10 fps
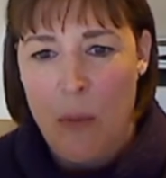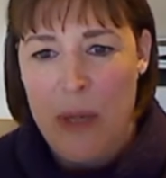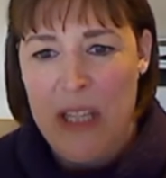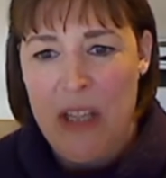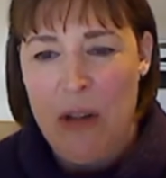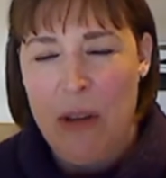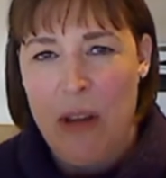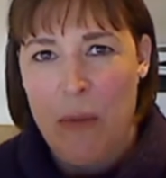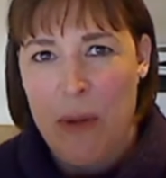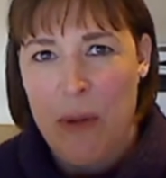we knew
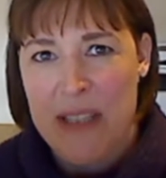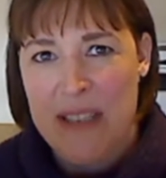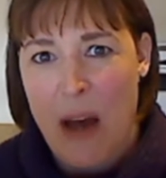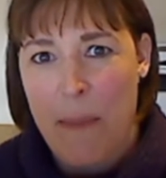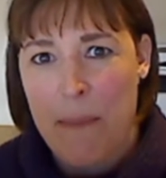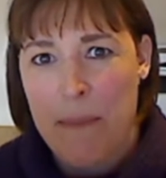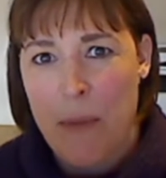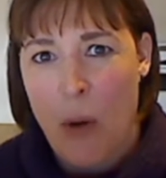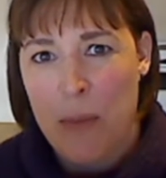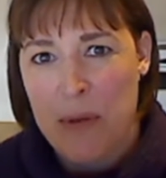that with
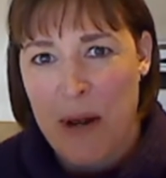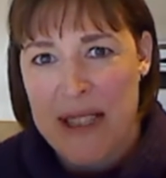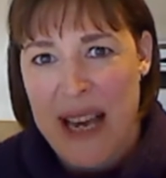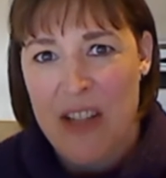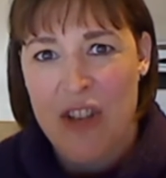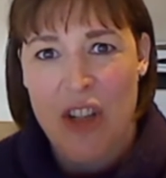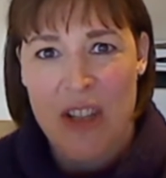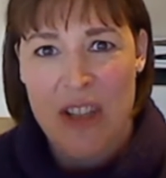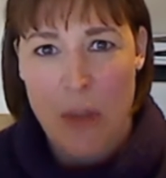some optimisation,